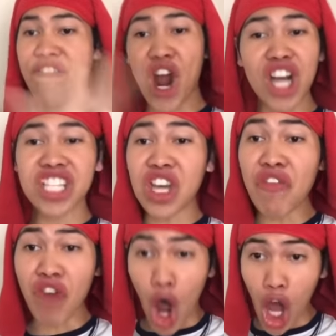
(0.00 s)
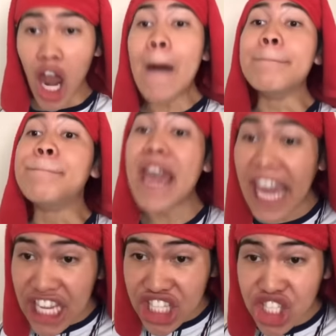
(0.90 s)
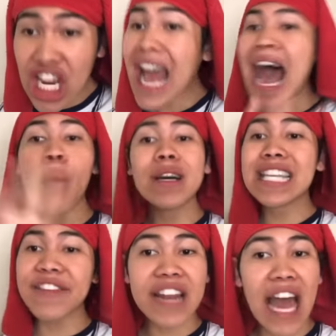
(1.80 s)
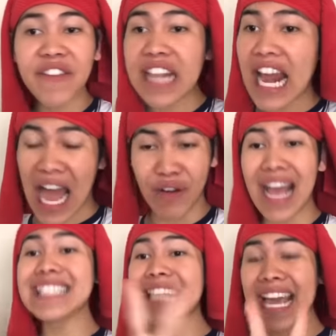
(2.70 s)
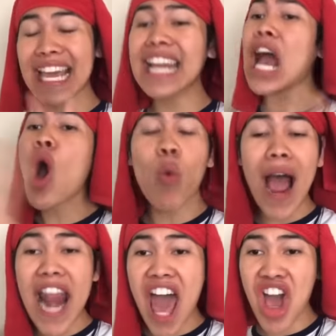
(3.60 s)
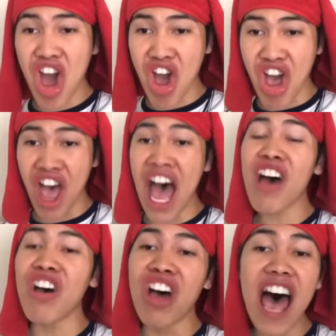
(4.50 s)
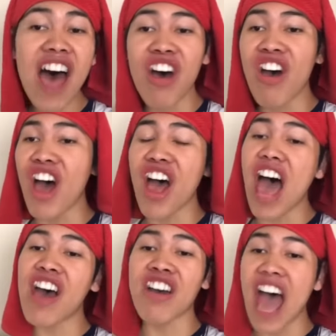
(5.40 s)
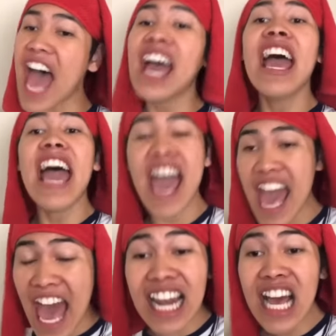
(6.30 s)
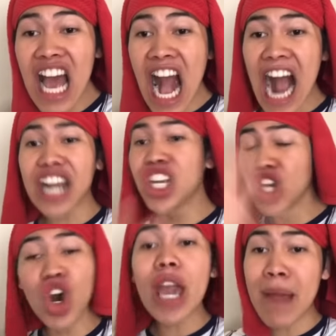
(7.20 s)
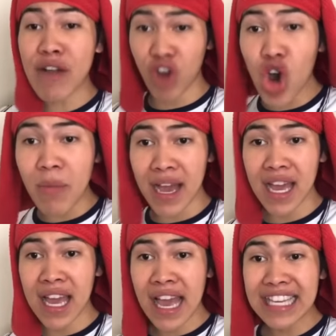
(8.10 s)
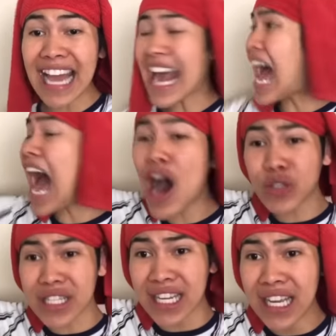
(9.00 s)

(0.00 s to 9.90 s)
First of all, bitch, I wasn't even laughing that loud. And second, why the hell are you in my room? Get out,